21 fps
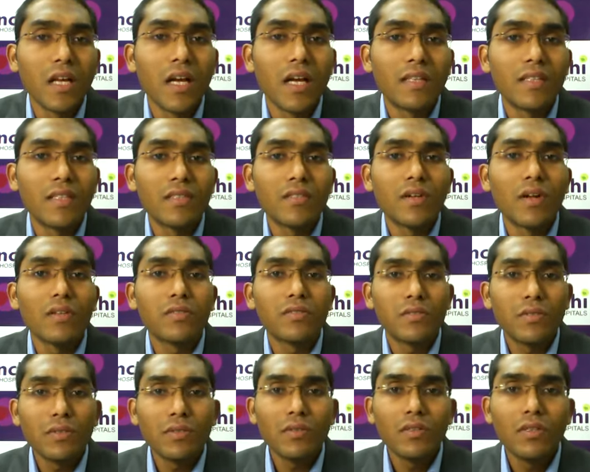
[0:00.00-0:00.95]
And there is
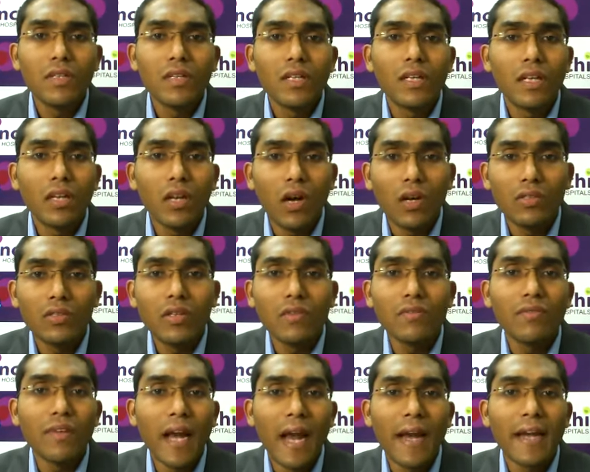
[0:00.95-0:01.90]
also loss
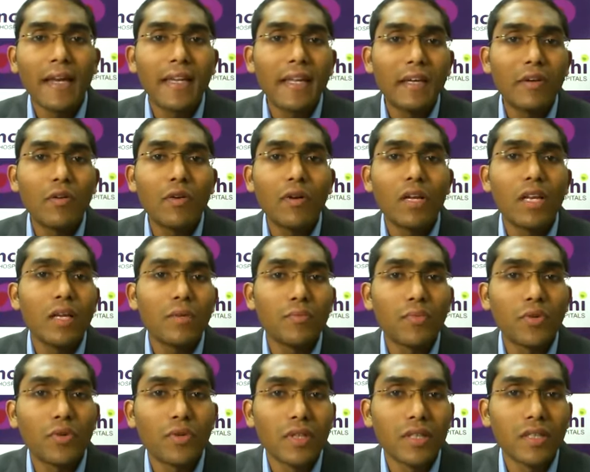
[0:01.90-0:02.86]
of anticoagulant
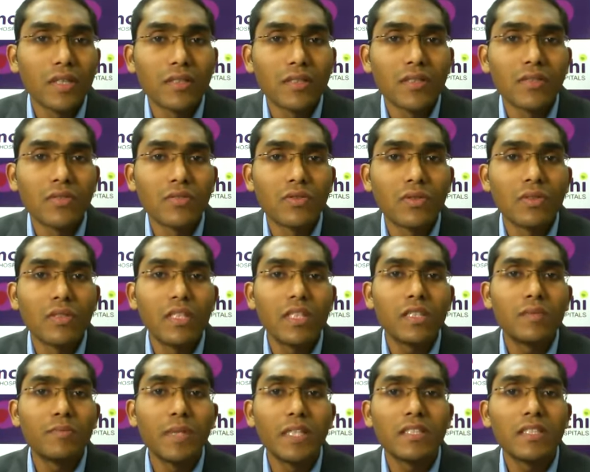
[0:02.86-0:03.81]
proteins. So
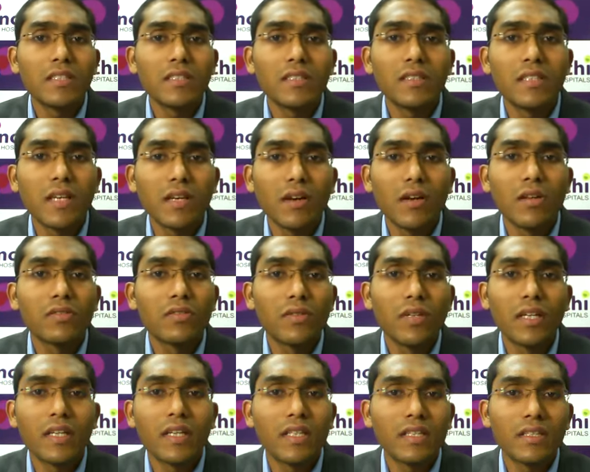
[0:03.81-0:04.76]
these patients, they are
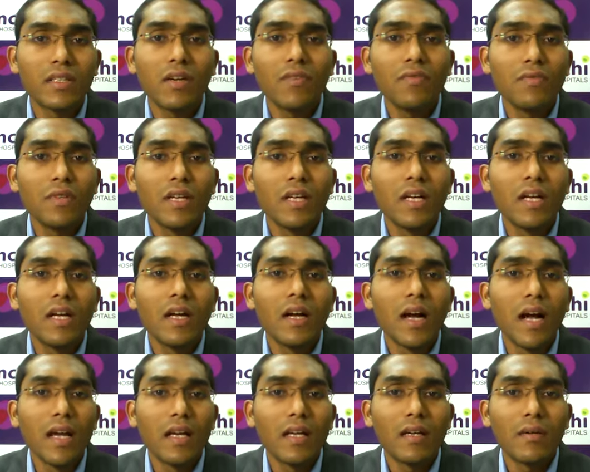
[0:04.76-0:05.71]
also at risk of
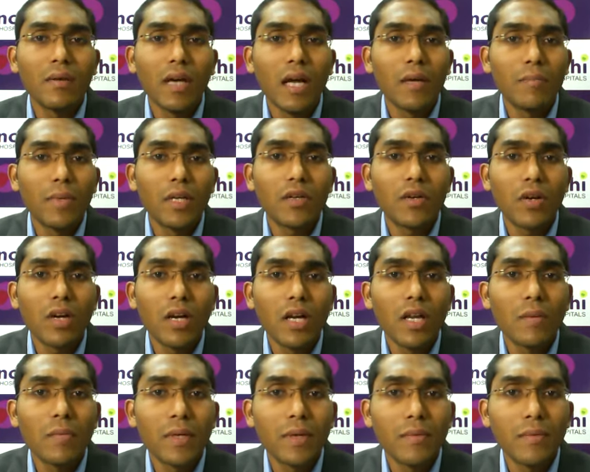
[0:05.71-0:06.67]

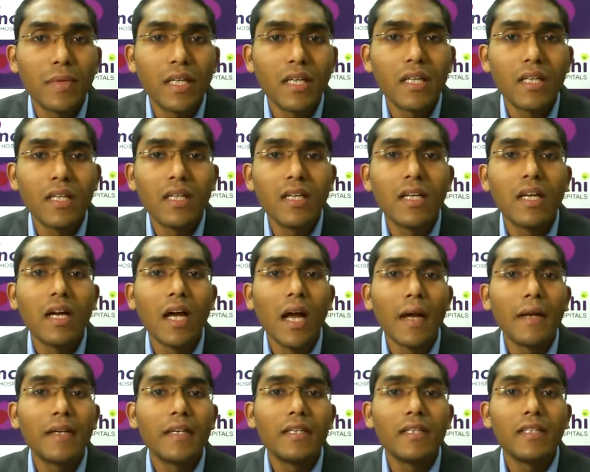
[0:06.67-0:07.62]
hypercoagulability
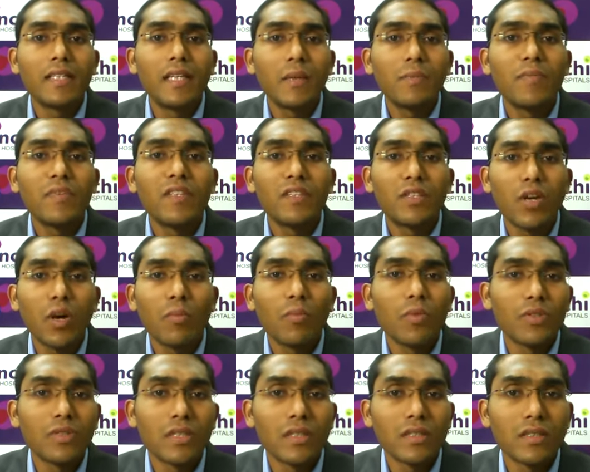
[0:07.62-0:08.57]
and deep vein
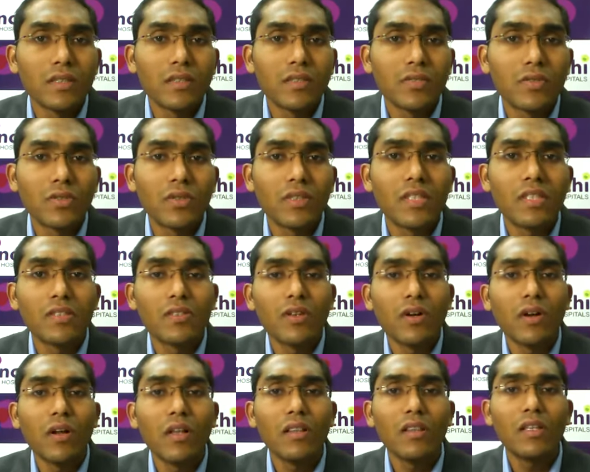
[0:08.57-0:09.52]
thrombosis. So these are
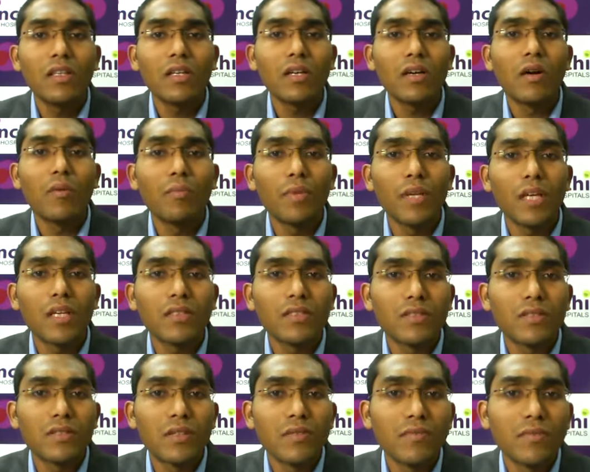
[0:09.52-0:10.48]
all the
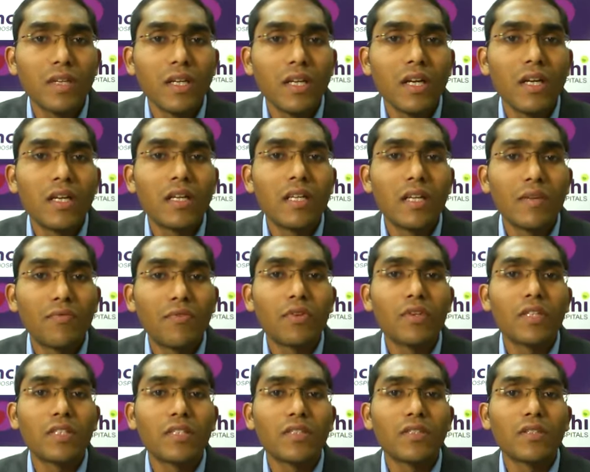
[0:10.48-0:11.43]
complications of
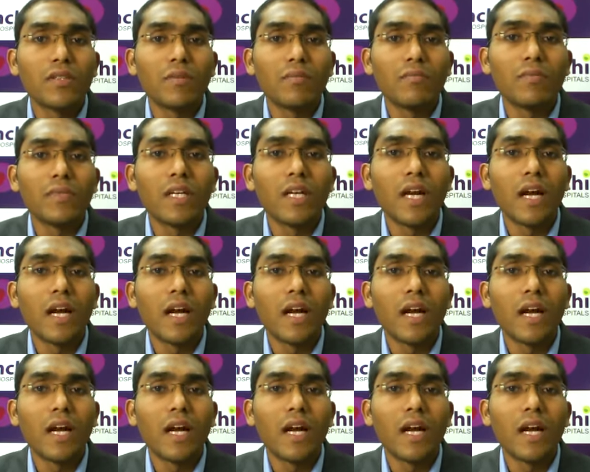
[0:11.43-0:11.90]
nephrotic syndrome.